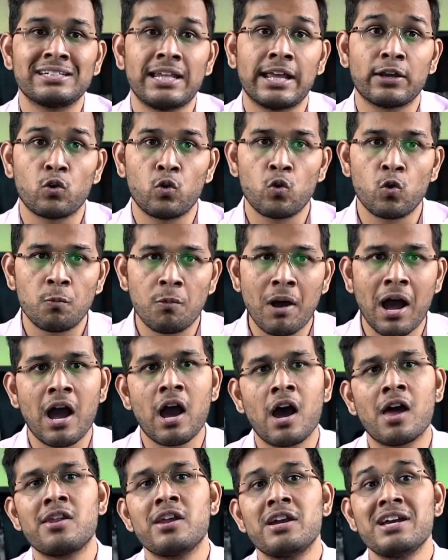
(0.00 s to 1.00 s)
like
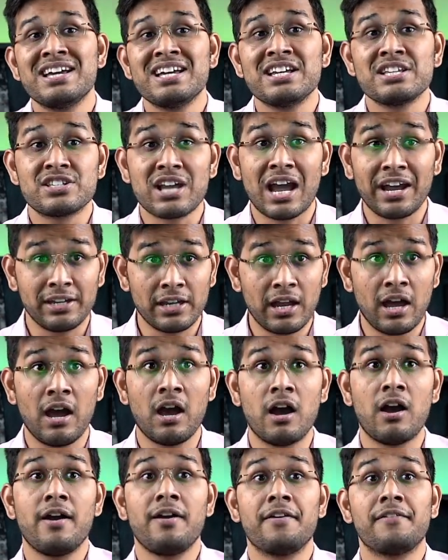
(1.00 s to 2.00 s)
Oman,
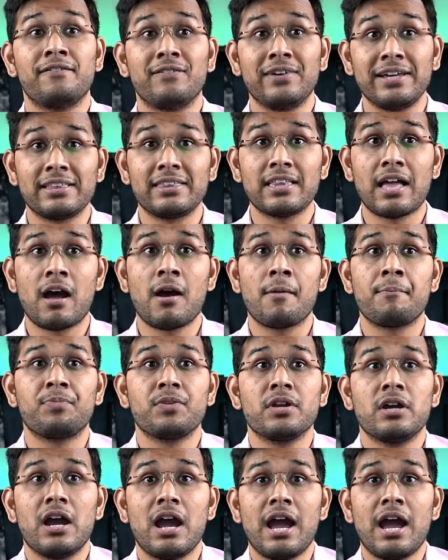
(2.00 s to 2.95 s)
China, Vietnam.